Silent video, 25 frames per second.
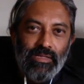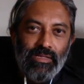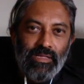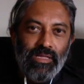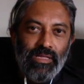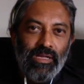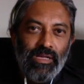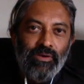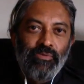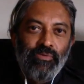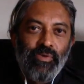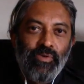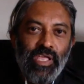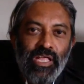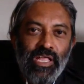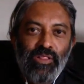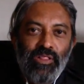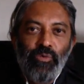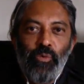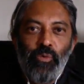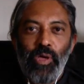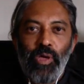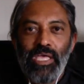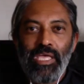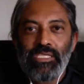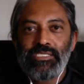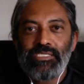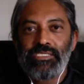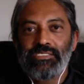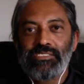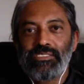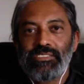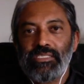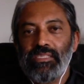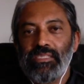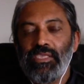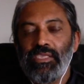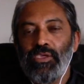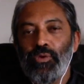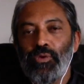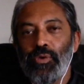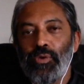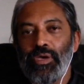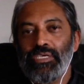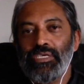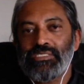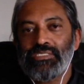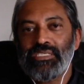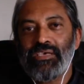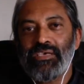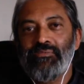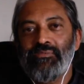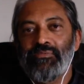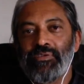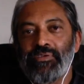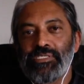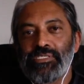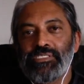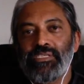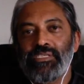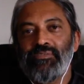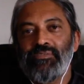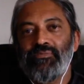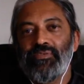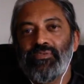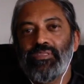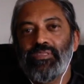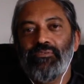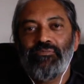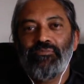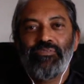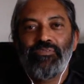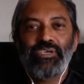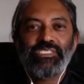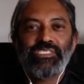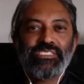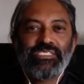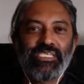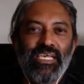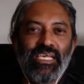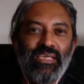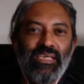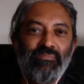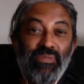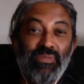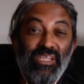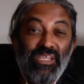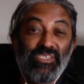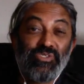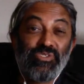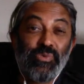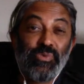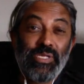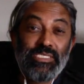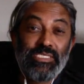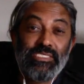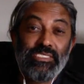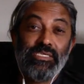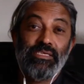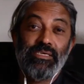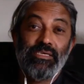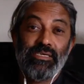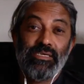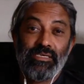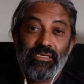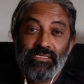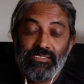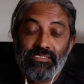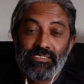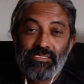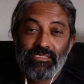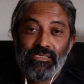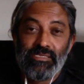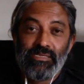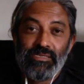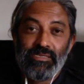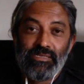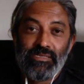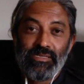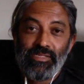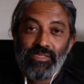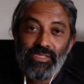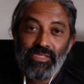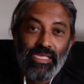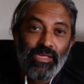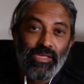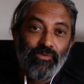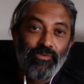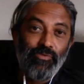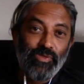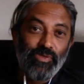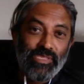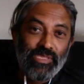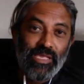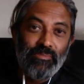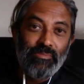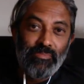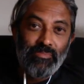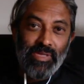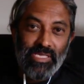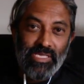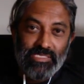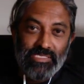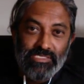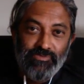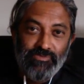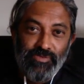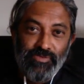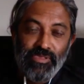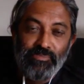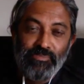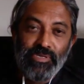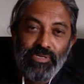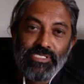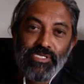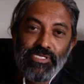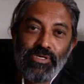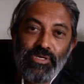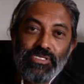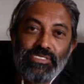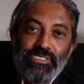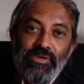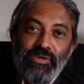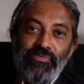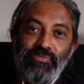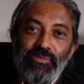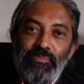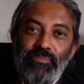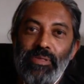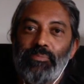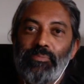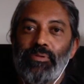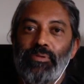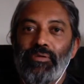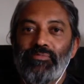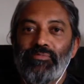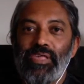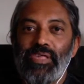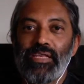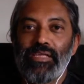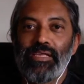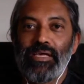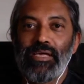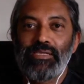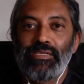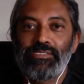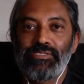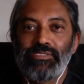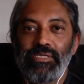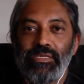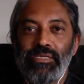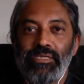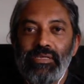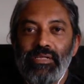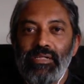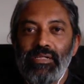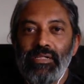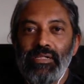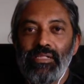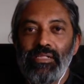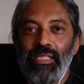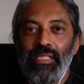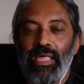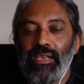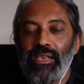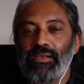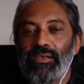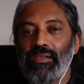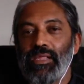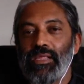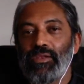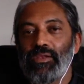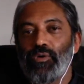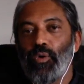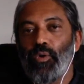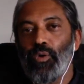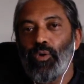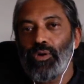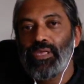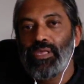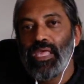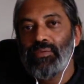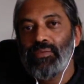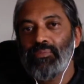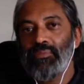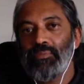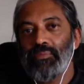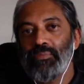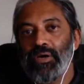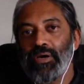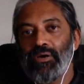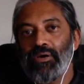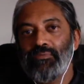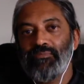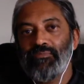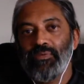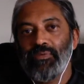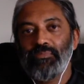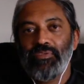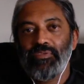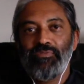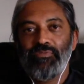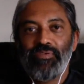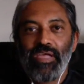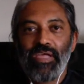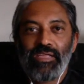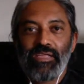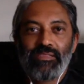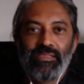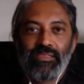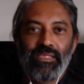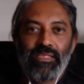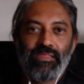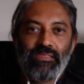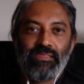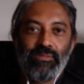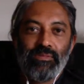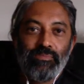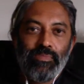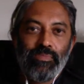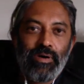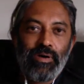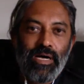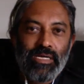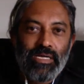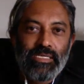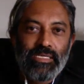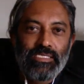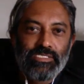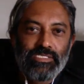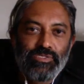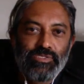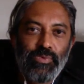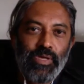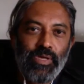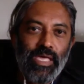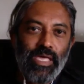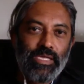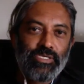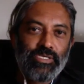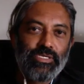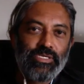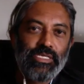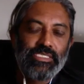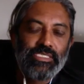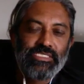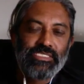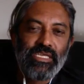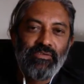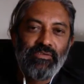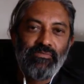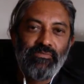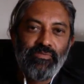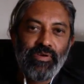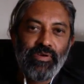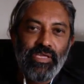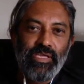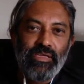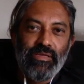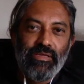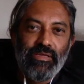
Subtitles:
real wages in the US have risen for the first time in 20 years. Now think of what that means for the majority of the people of that country. And it all came about from the fact that the markets were actually set free.